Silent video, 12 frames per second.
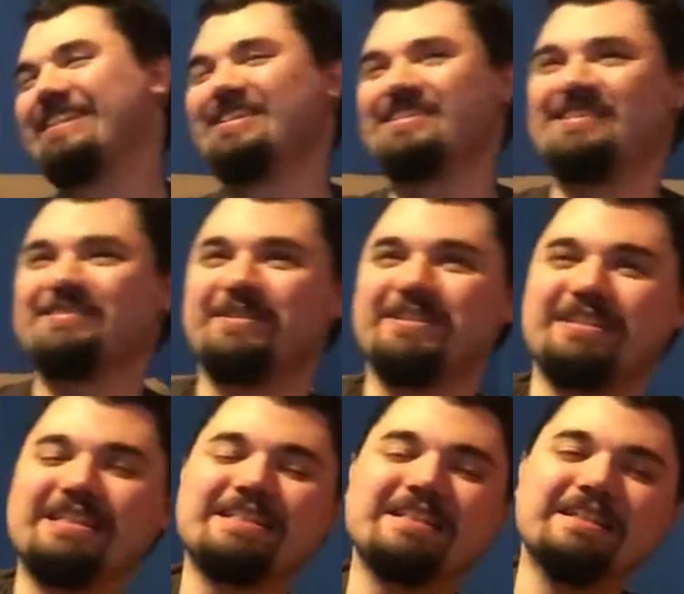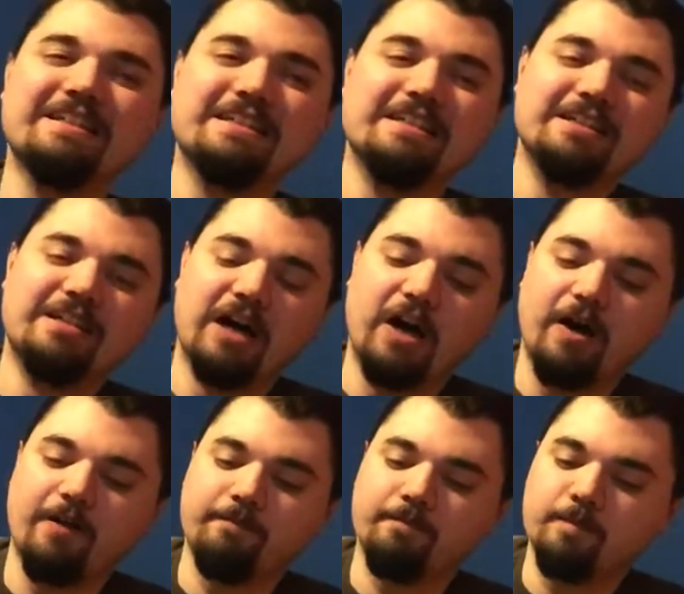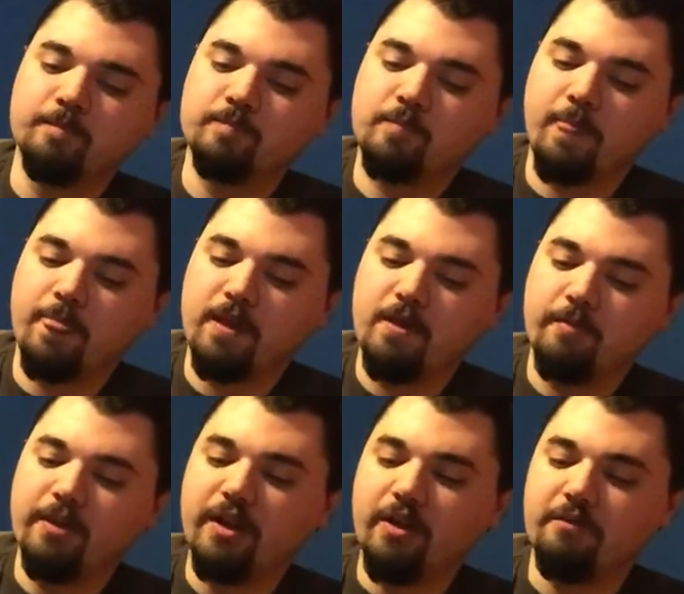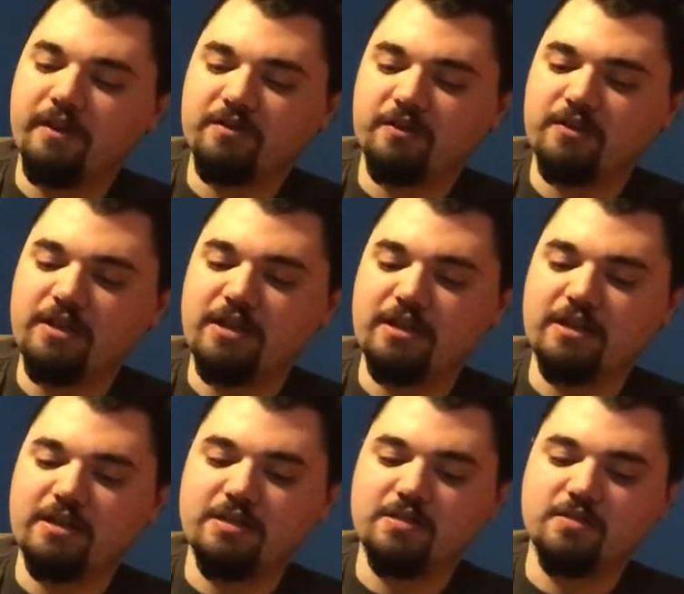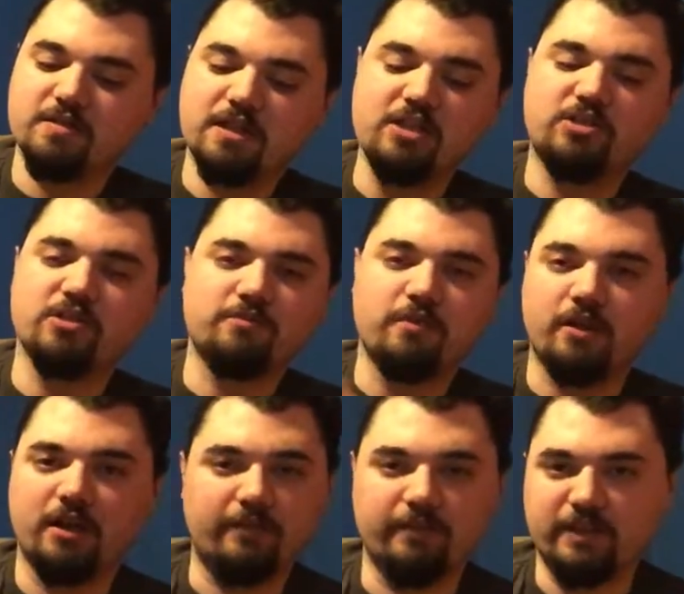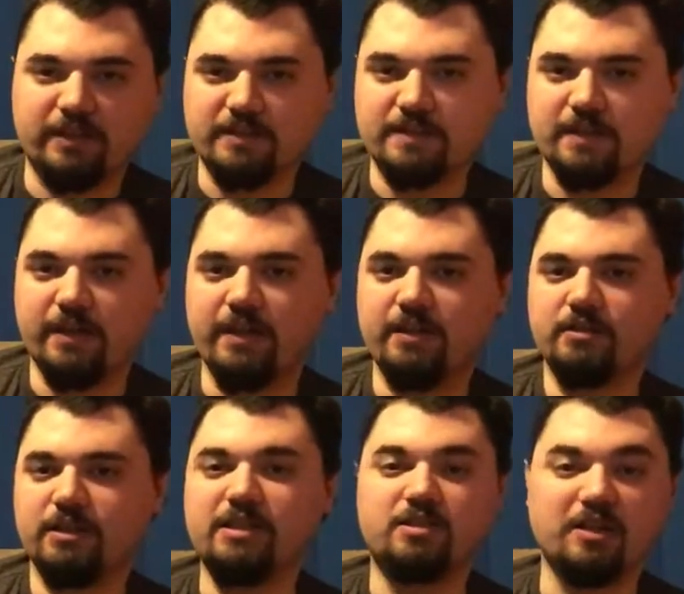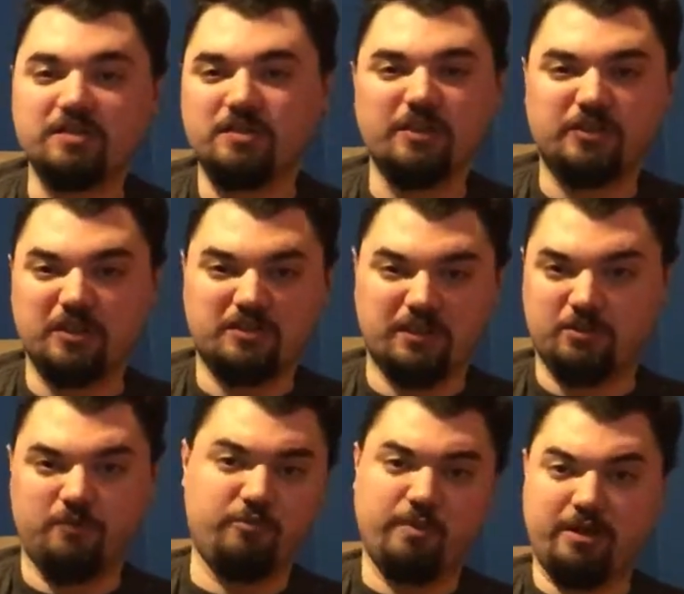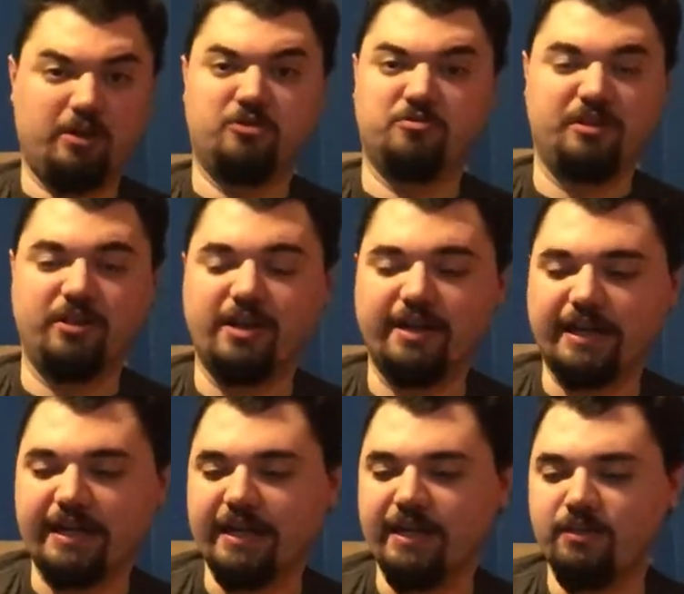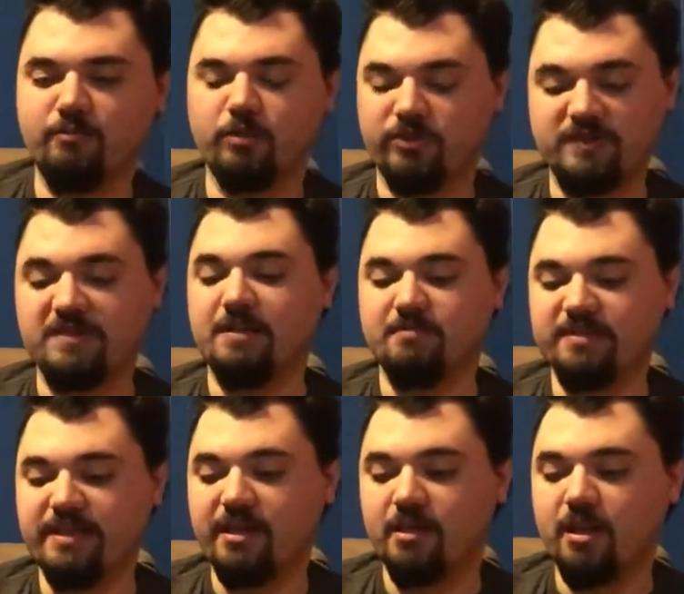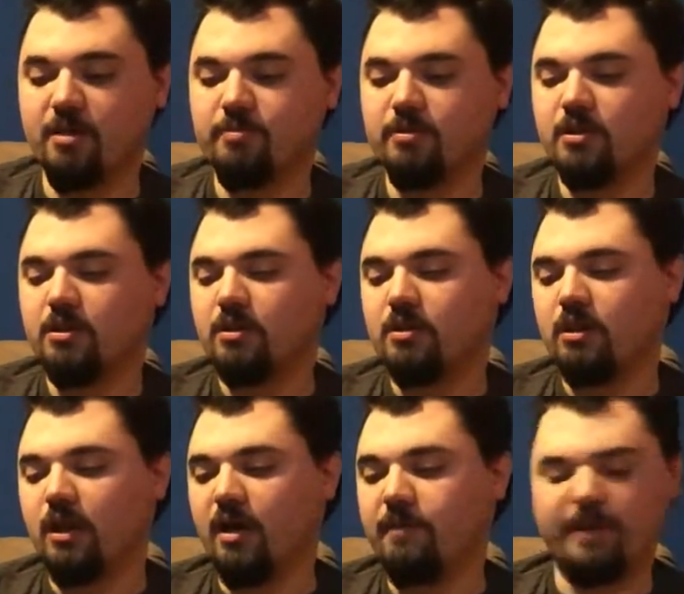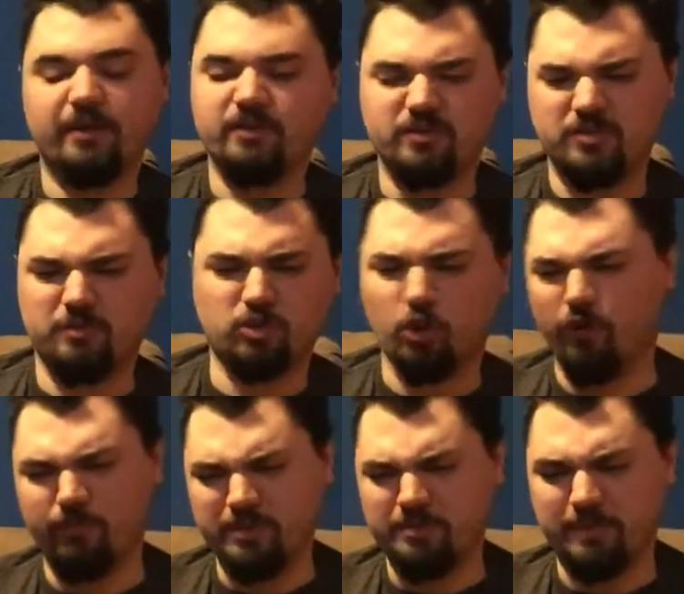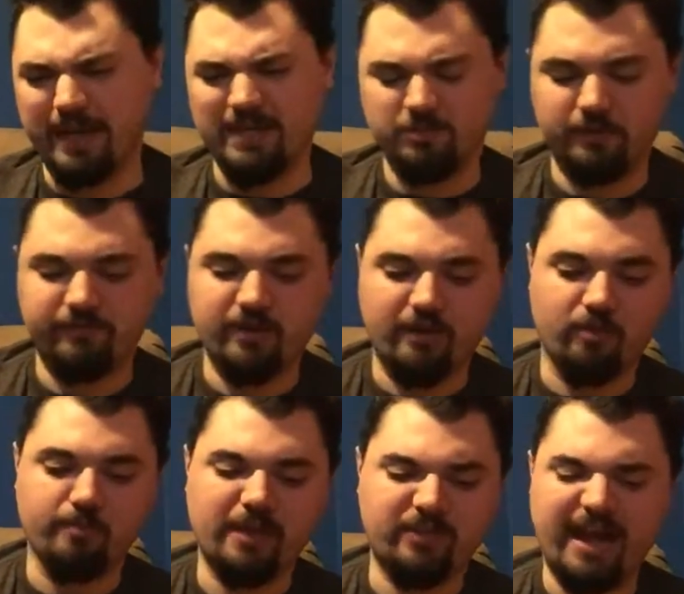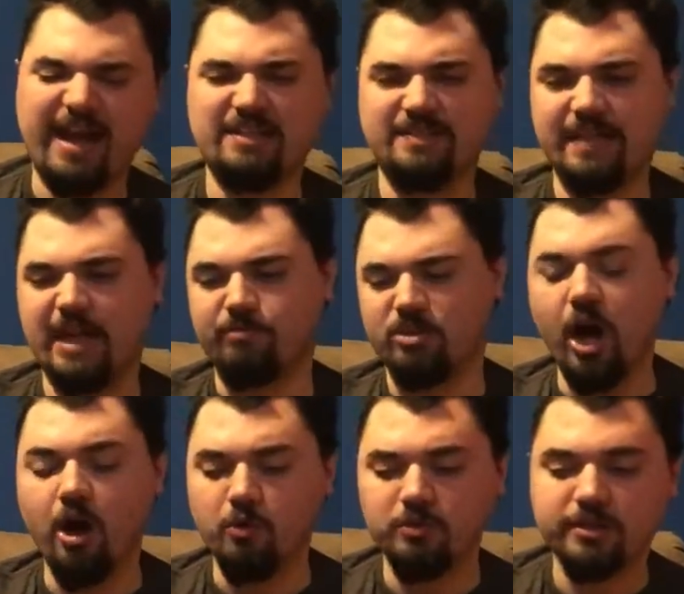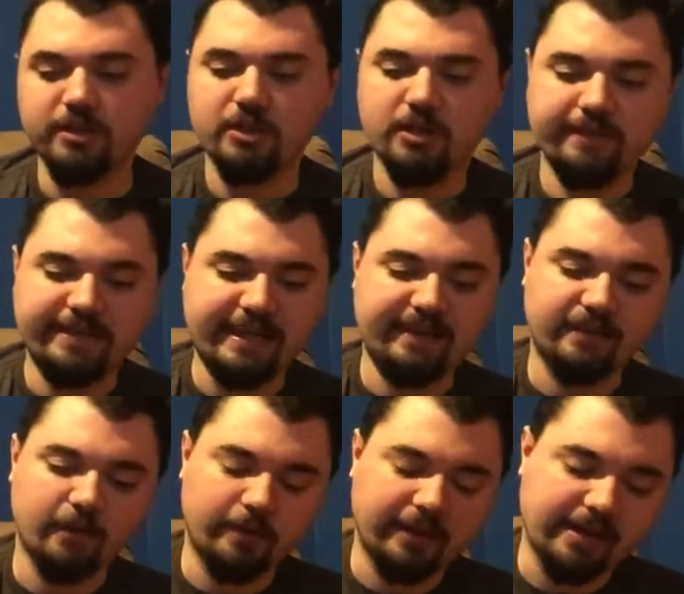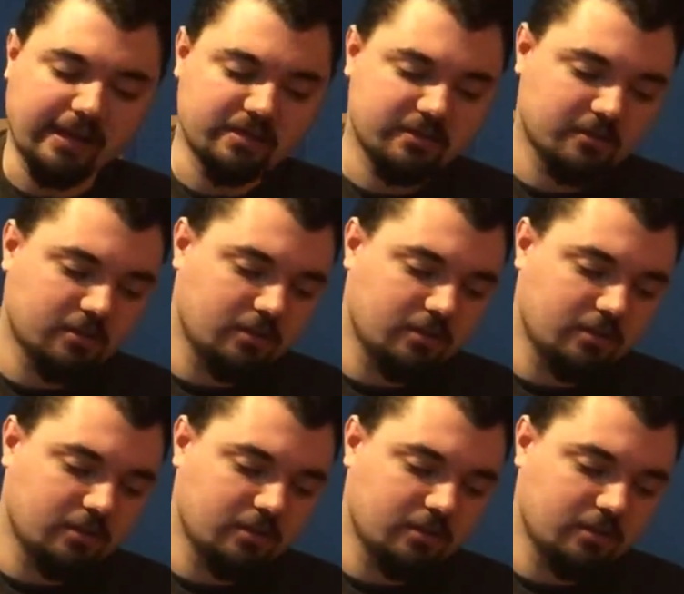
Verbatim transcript: that's just what it is. Um, but no, that's the thing is he's just fucking everything in sight. He does the things I do for my country line again, and with the same setup. Uh, apparently, there's some girl from his past we've never met that had his damn coat that he had to go get.